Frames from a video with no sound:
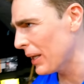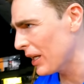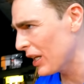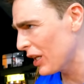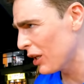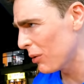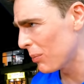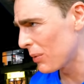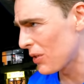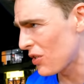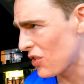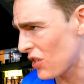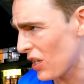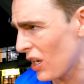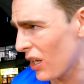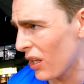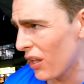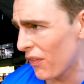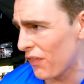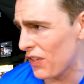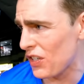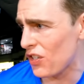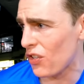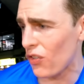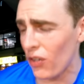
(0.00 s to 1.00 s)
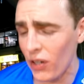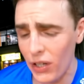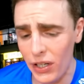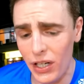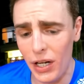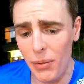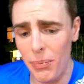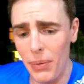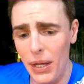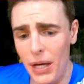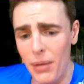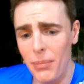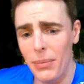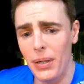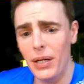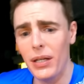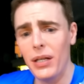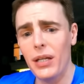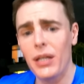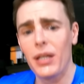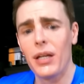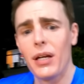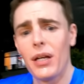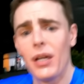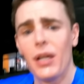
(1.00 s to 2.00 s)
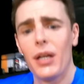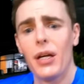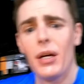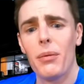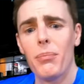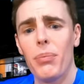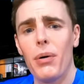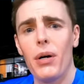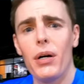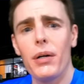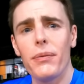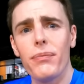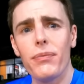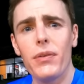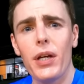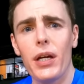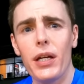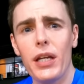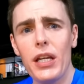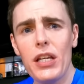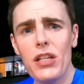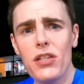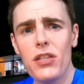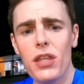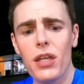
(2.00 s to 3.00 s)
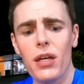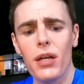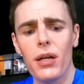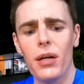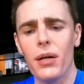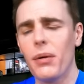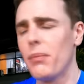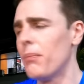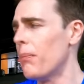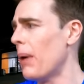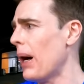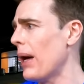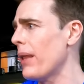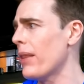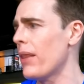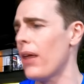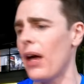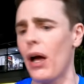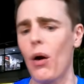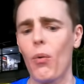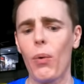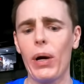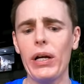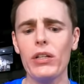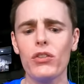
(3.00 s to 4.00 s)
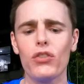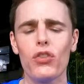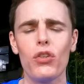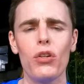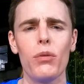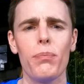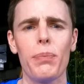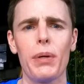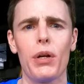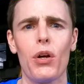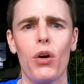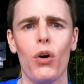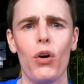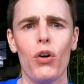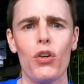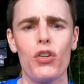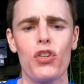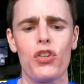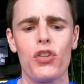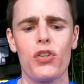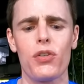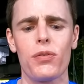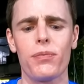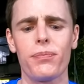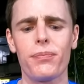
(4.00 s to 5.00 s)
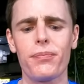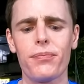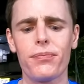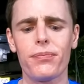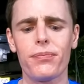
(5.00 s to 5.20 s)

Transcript: many he would sell if he's growing up that many. But yeah, he's the man that I went to because